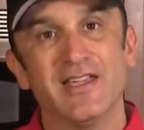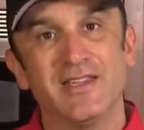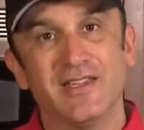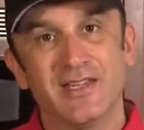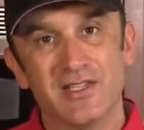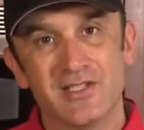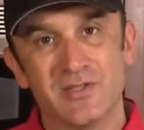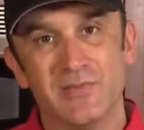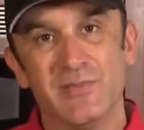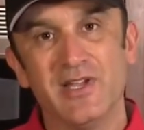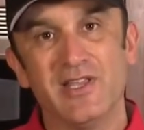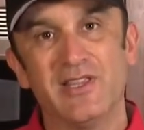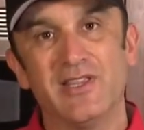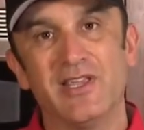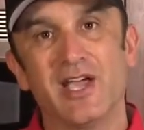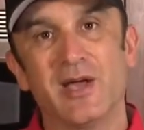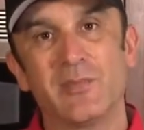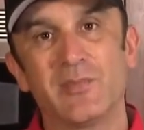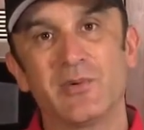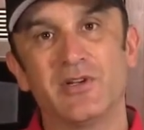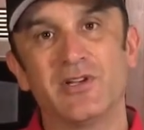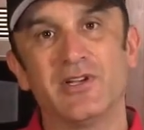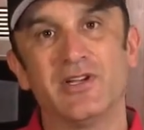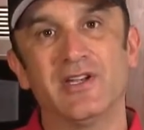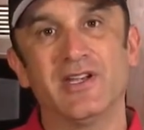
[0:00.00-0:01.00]
Gives me the
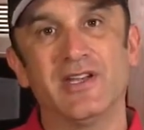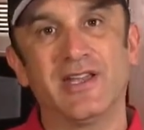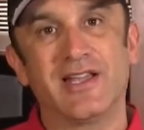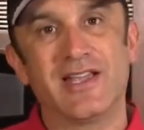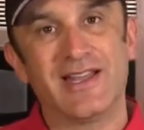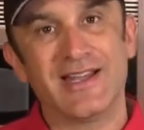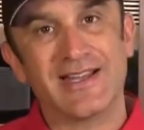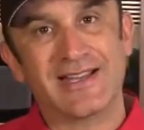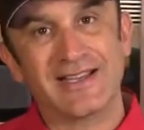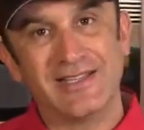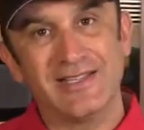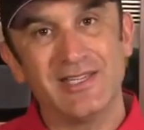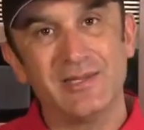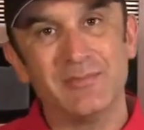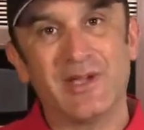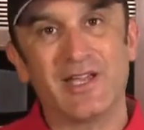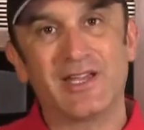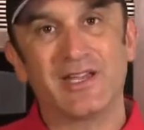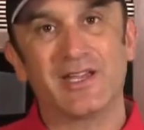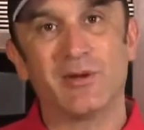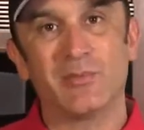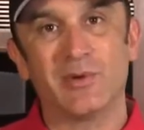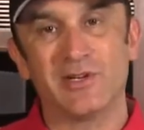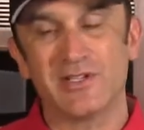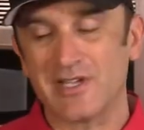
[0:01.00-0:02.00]
opportunity to kind of clean my
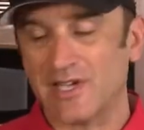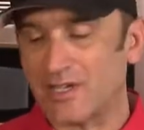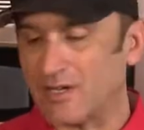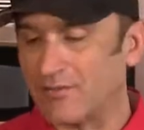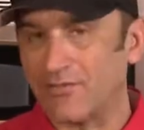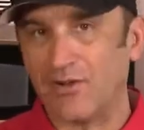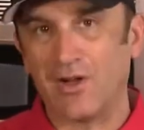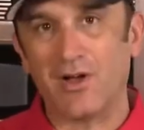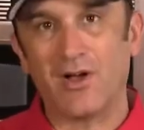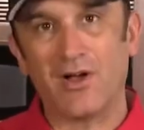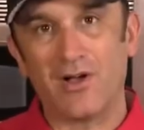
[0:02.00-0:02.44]
cupboards out of